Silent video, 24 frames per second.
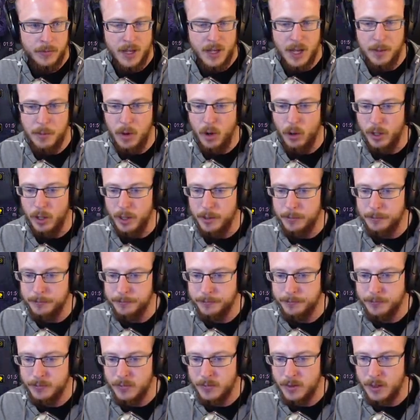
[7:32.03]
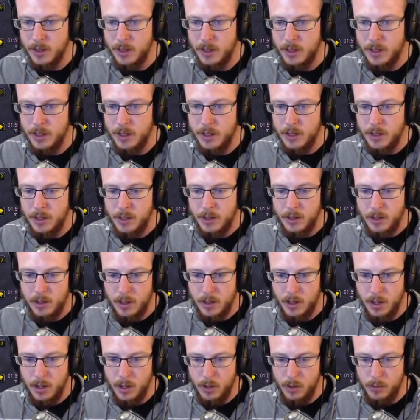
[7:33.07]
I'm holy.
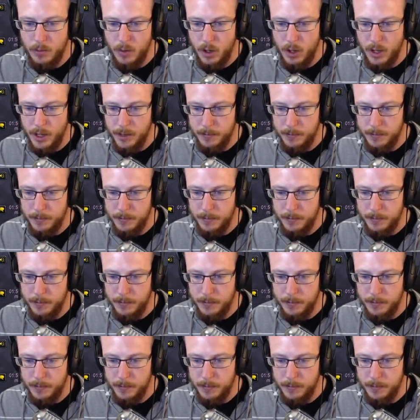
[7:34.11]
Oh boy!